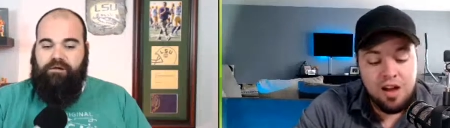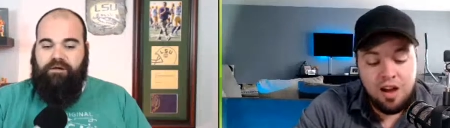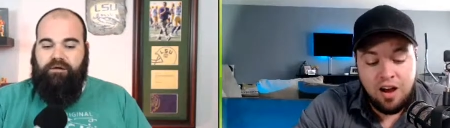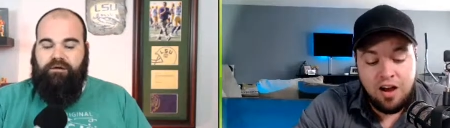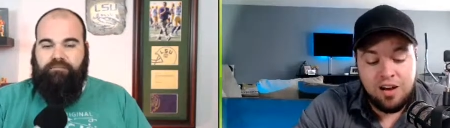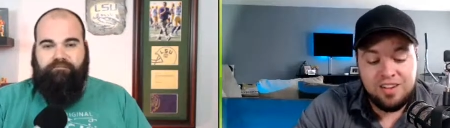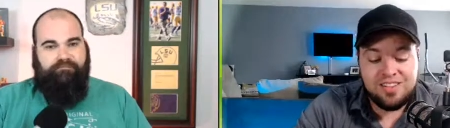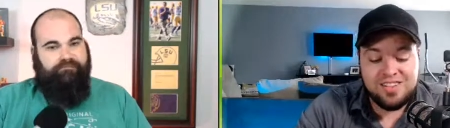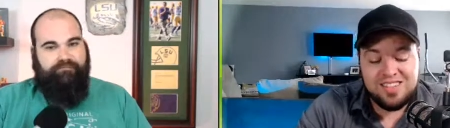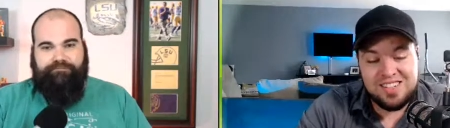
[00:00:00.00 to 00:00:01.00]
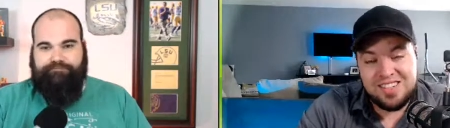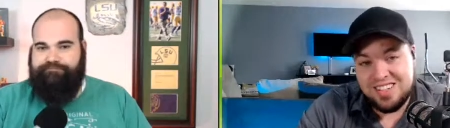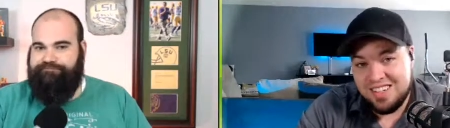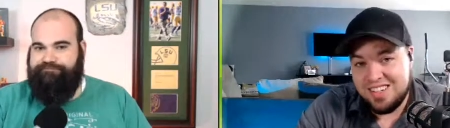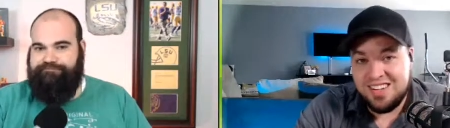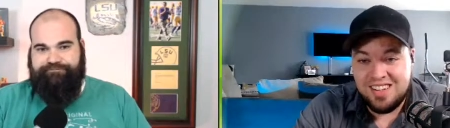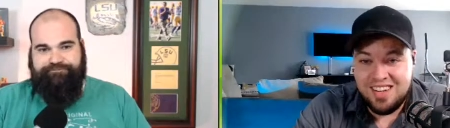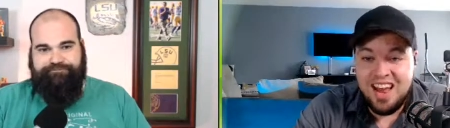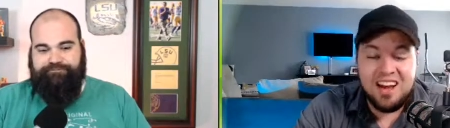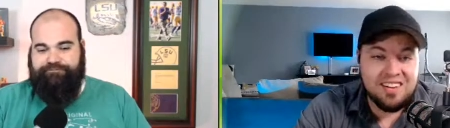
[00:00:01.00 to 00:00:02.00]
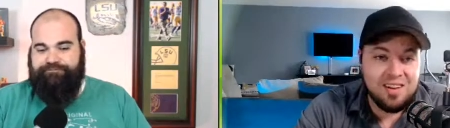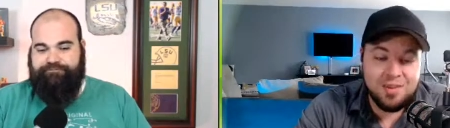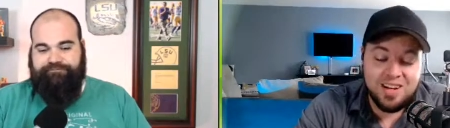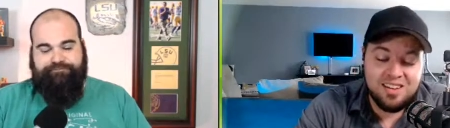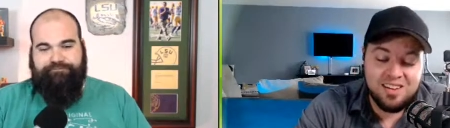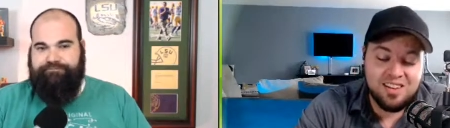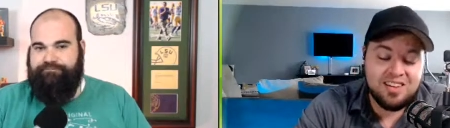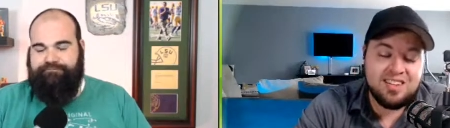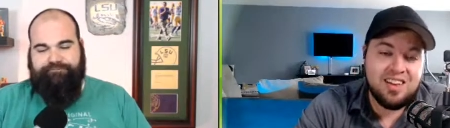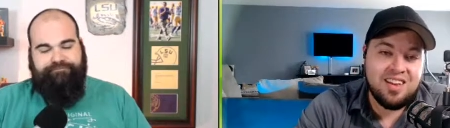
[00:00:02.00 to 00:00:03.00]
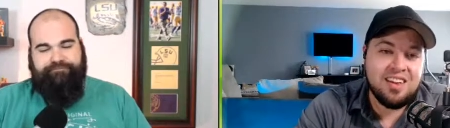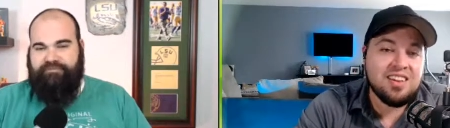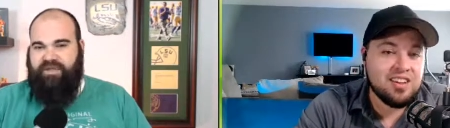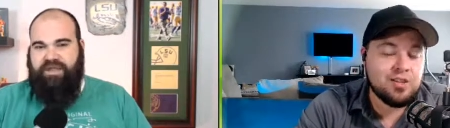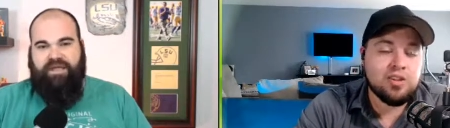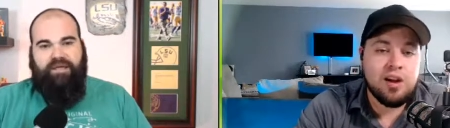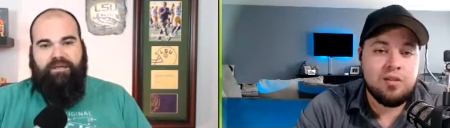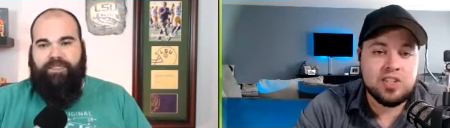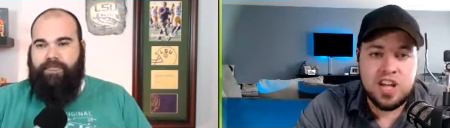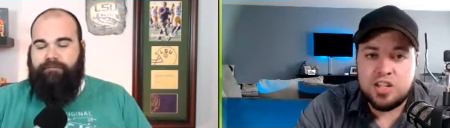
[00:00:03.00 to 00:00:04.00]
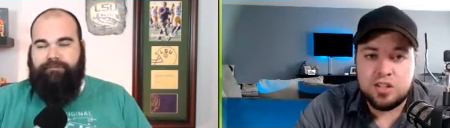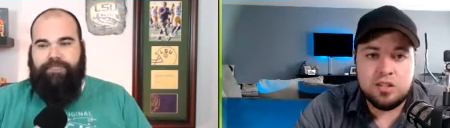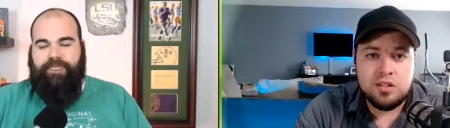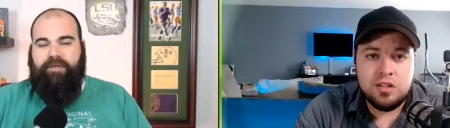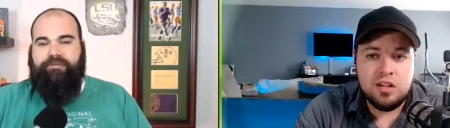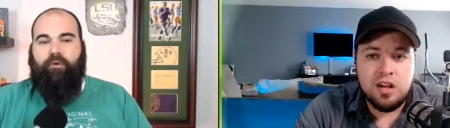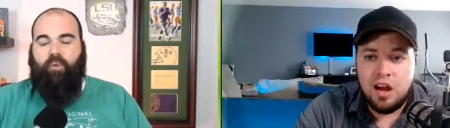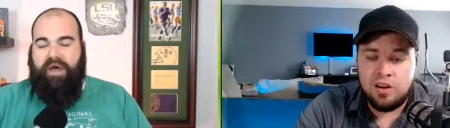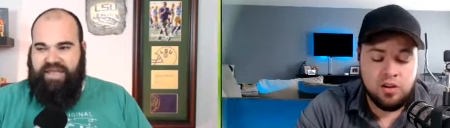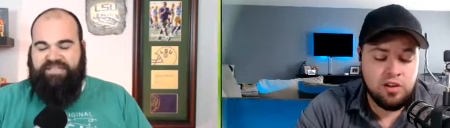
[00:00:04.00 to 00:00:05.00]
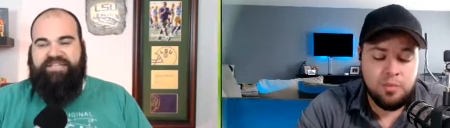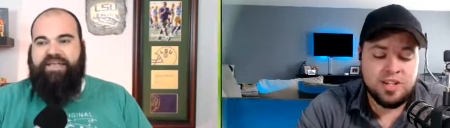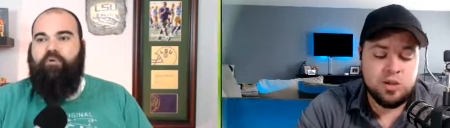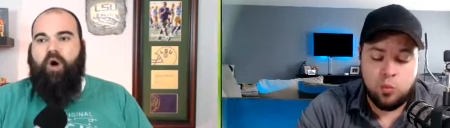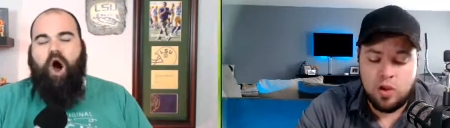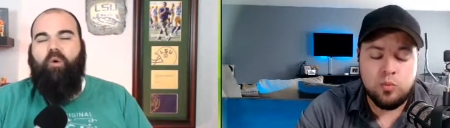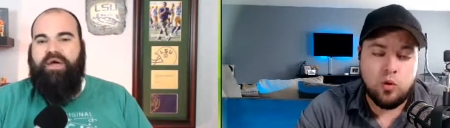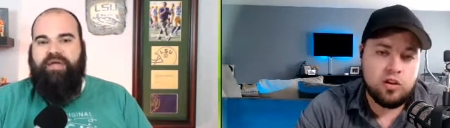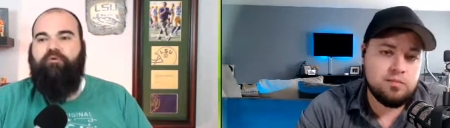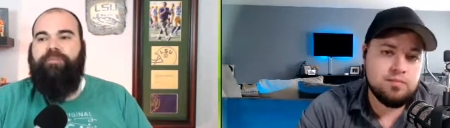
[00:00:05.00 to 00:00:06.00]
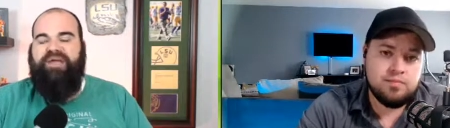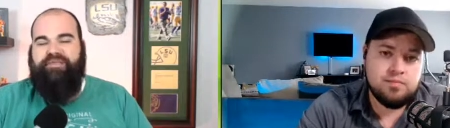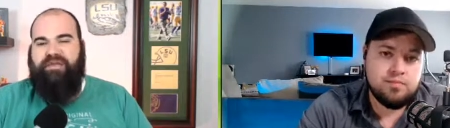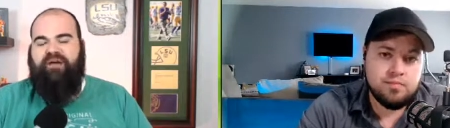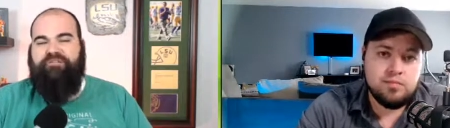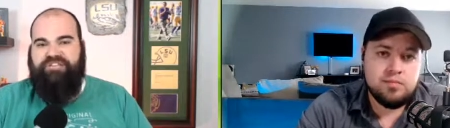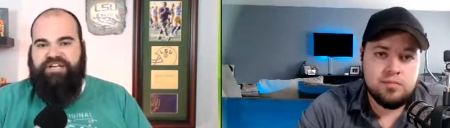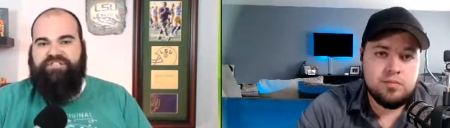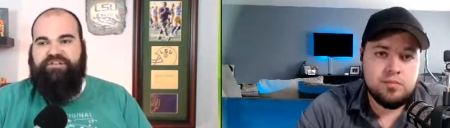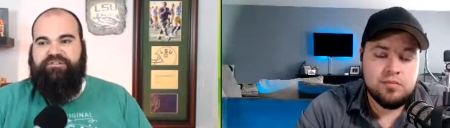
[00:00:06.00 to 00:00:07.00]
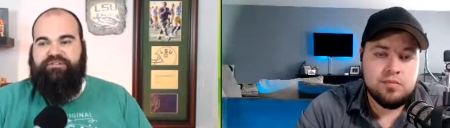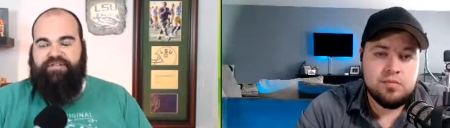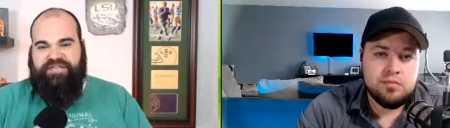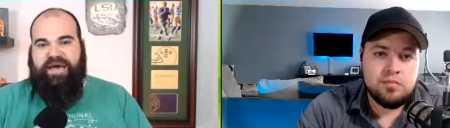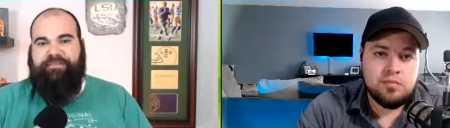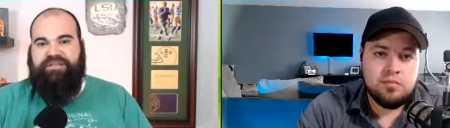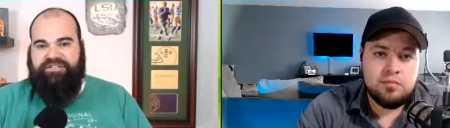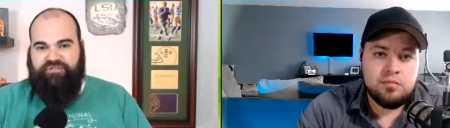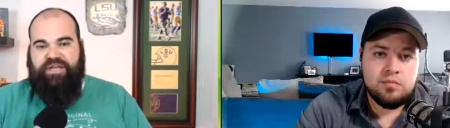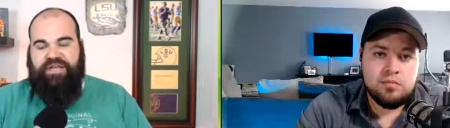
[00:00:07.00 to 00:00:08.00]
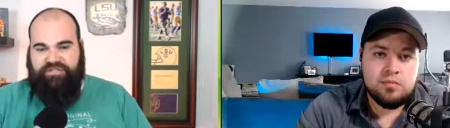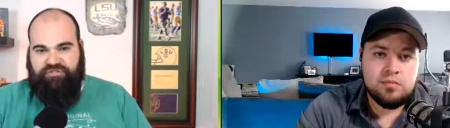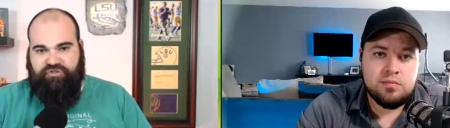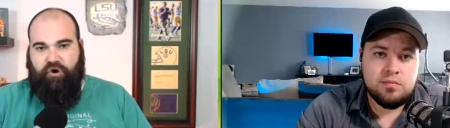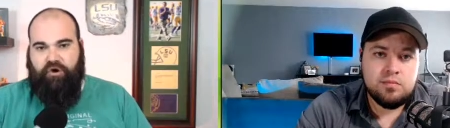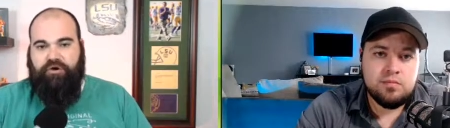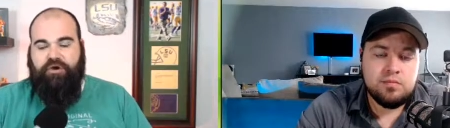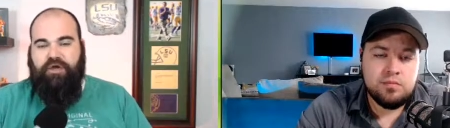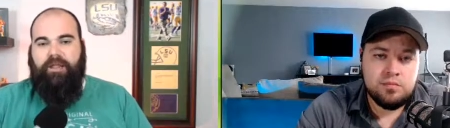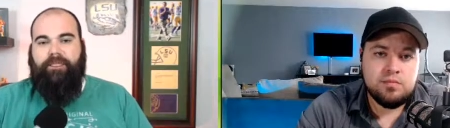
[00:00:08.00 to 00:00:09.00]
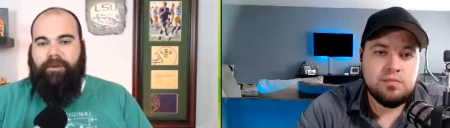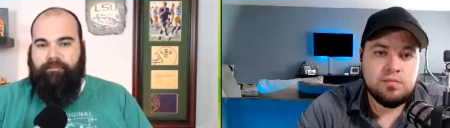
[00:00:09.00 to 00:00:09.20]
Speaker 1: Uh, yeah, I mean, look, it, it can get you in the conversation. The way yes, he will always, he
Speaker 2: will be in the conversation the time he, he's a starter. The